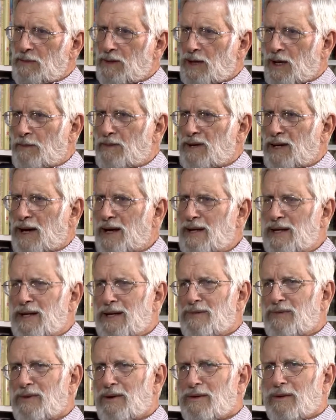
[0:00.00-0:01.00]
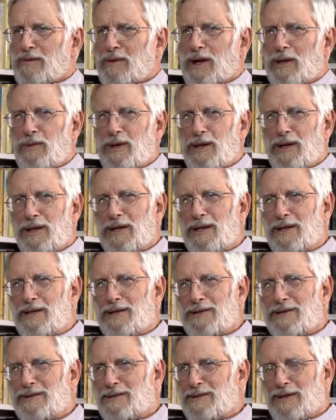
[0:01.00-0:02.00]
I mean, I mean, I, I really
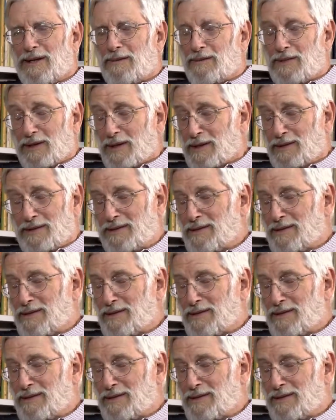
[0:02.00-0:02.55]
didn't. I mean,